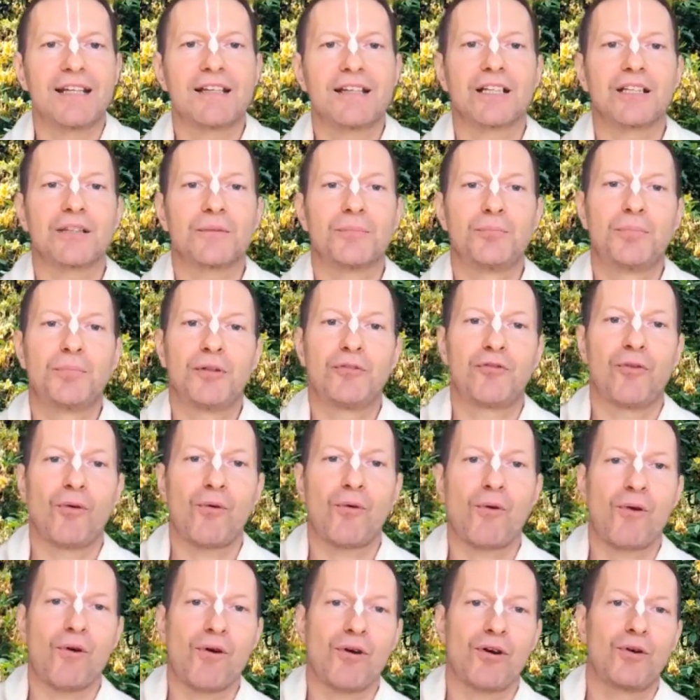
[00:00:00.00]
that
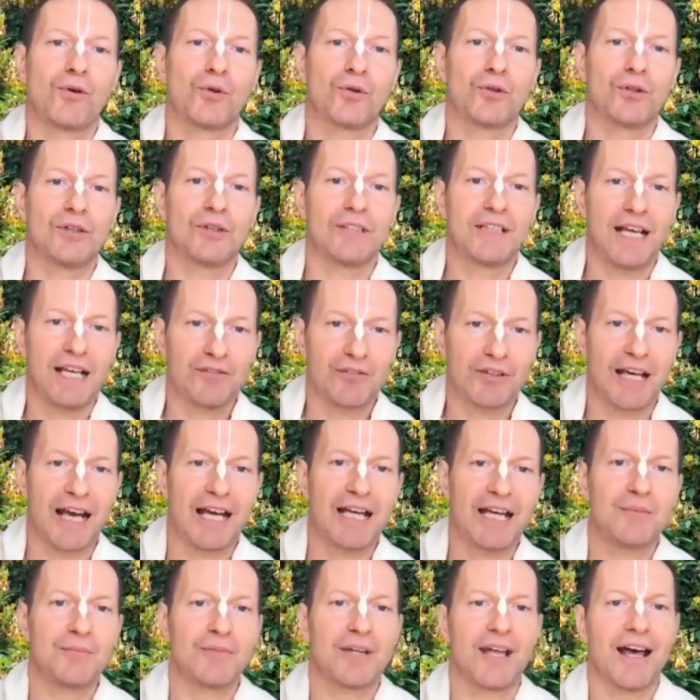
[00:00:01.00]
before Gurudev
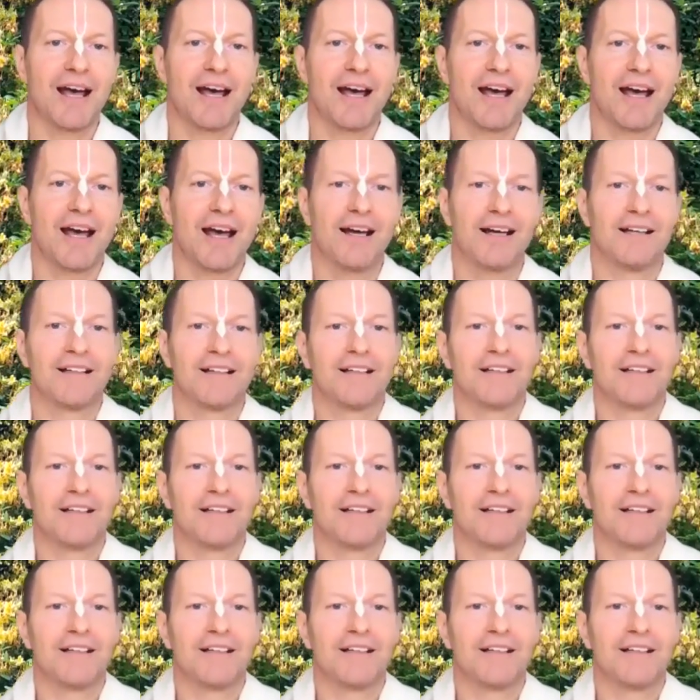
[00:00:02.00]
came there,